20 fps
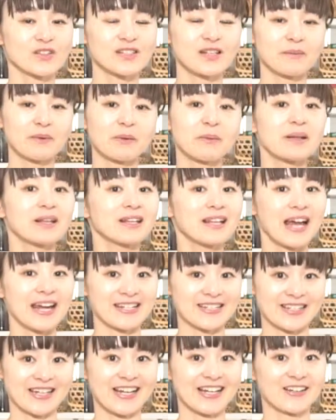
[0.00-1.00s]
it's a little bit
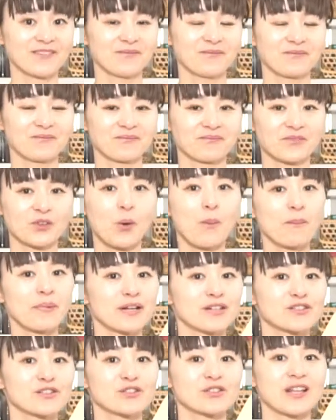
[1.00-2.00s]
lighter
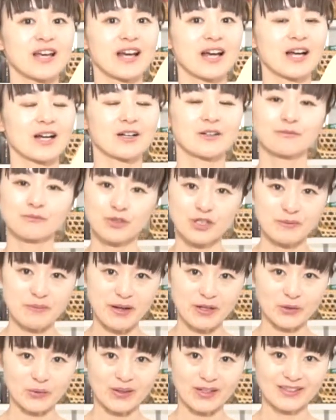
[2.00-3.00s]
compared to the
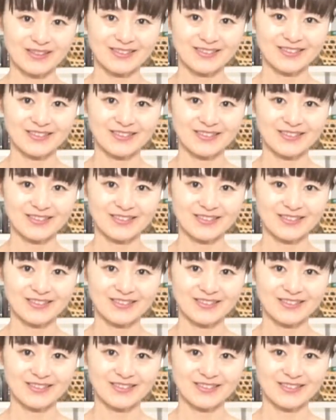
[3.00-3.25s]
pre-made one.